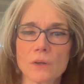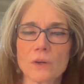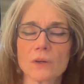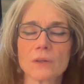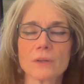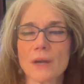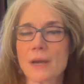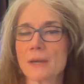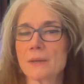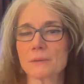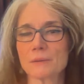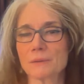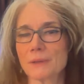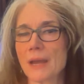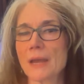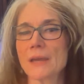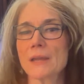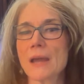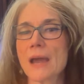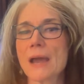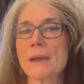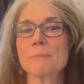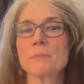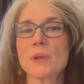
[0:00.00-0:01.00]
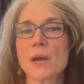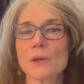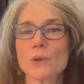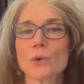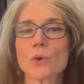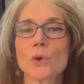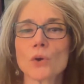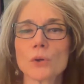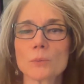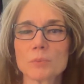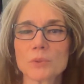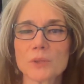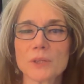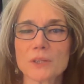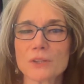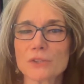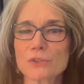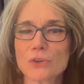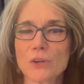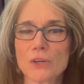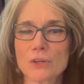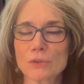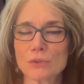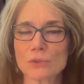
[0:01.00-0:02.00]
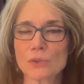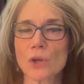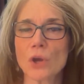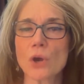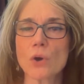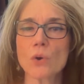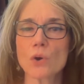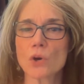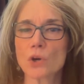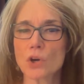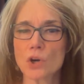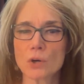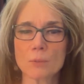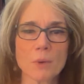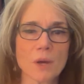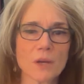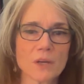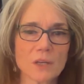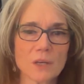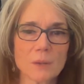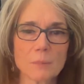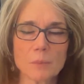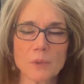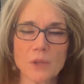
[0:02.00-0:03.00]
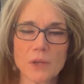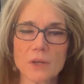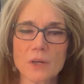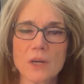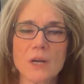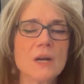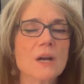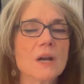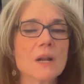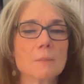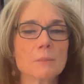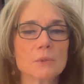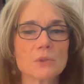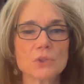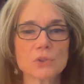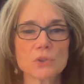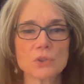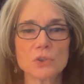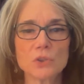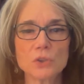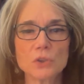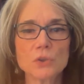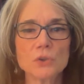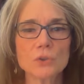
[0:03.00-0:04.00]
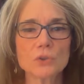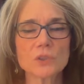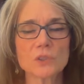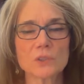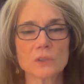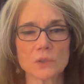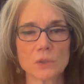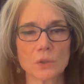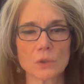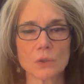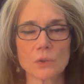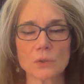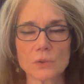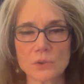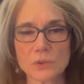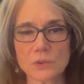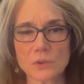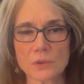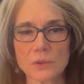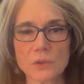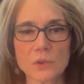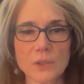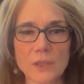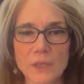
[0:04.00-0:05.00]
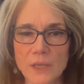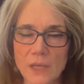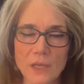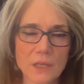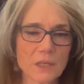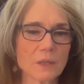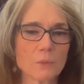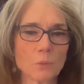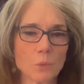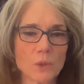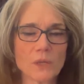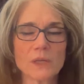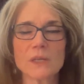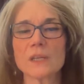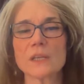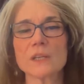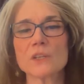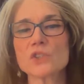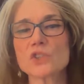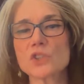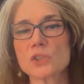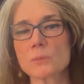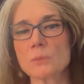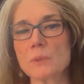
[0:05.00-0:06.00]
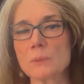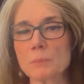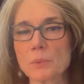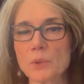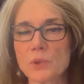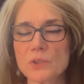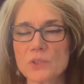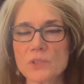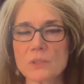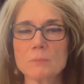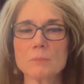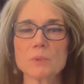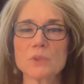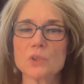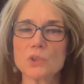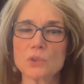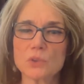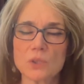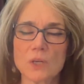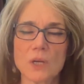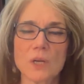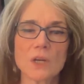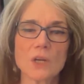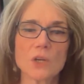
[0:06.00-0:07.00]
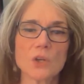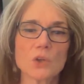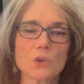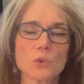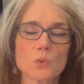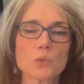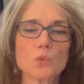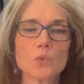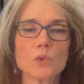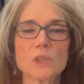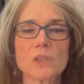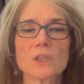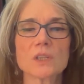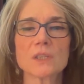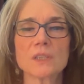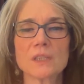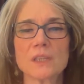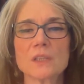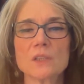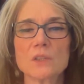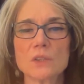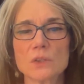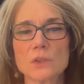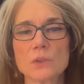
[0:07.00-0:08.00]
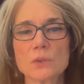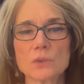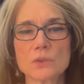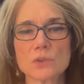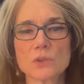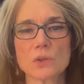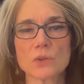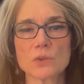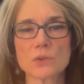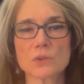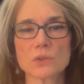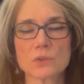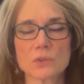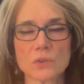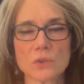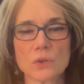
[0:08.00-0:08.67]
Or I'm not a horn player, so I don't know, or a harmonica player, but you're using those, or a wind instrument person, but you really need to use those